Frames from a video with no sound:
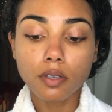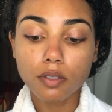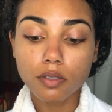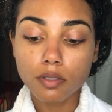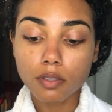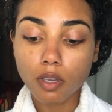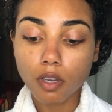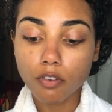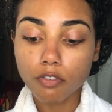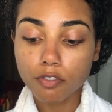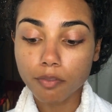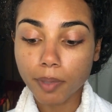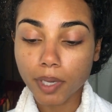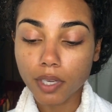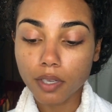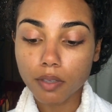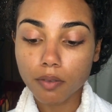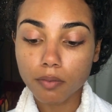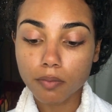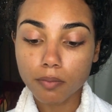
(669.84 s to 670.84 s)
NARS Soft
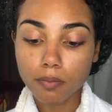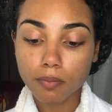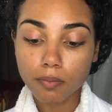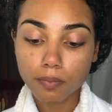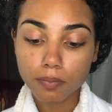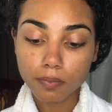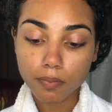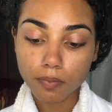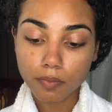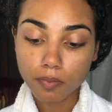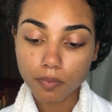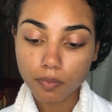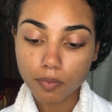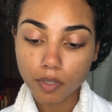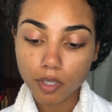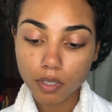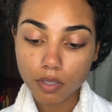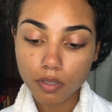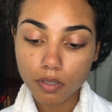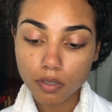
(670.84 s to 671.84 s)
Matte
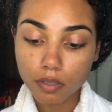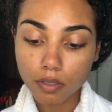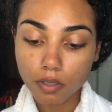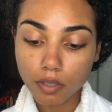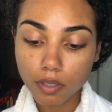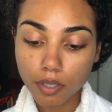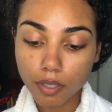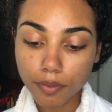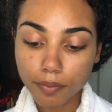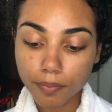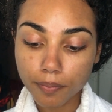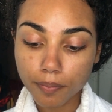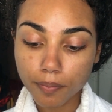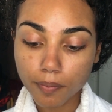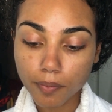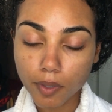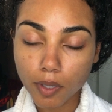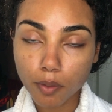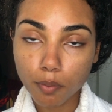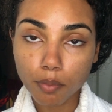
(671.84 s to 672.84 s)
Concealer,
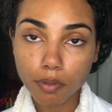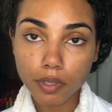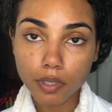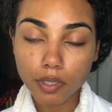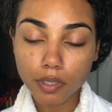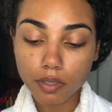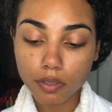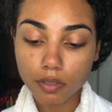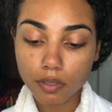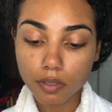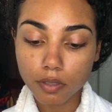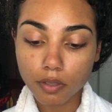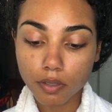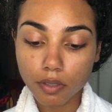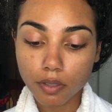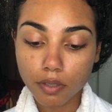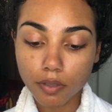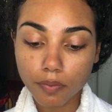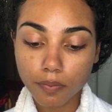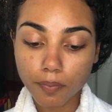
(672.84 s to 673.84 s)
Complete
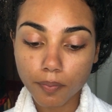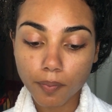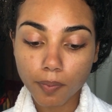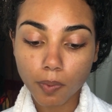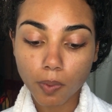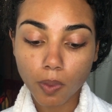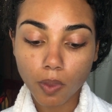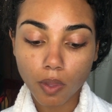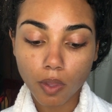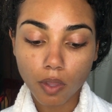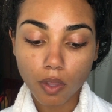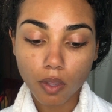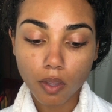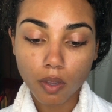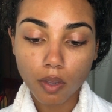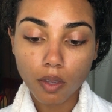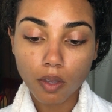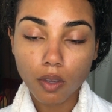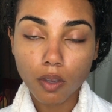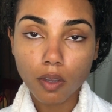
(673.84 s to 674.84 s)
Concealer.
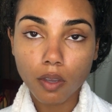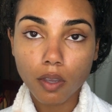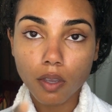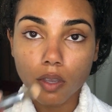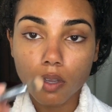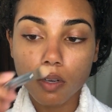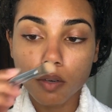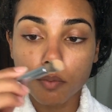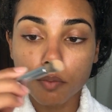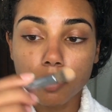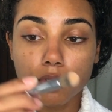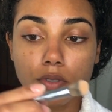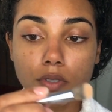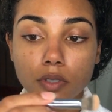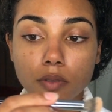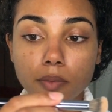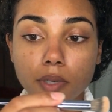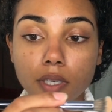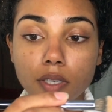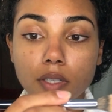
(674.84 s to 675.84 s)
And I'm
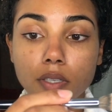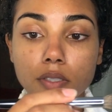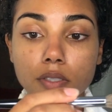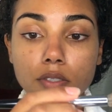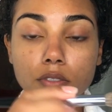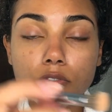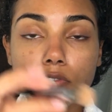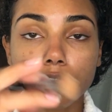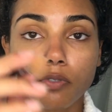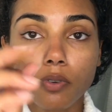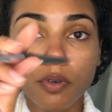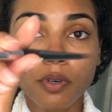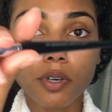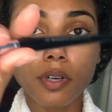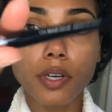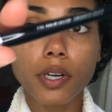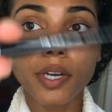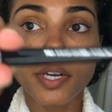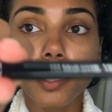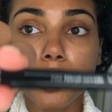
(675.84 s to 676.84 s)
using my
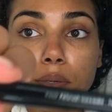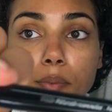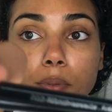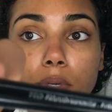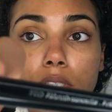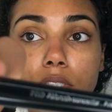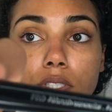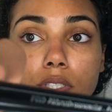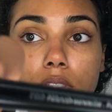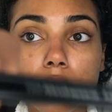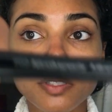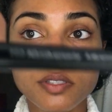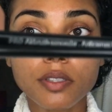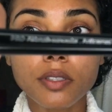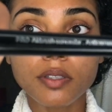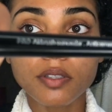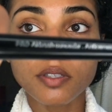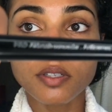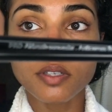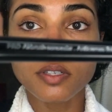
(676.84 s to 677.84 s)
Sephora Airbrush
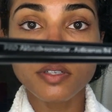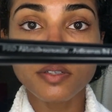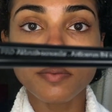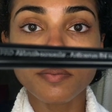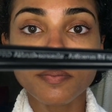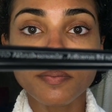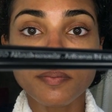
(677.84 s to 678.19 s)
Concealer,